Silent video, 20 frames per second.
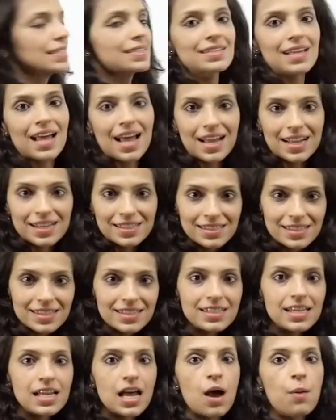
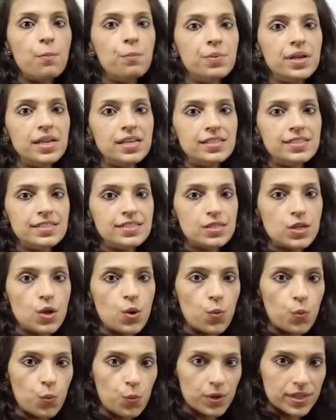sans means
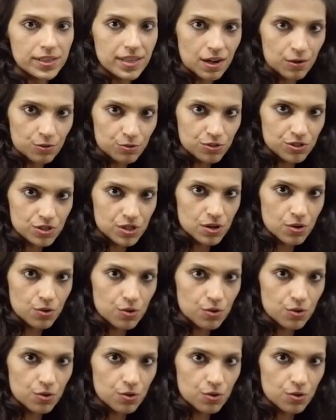without.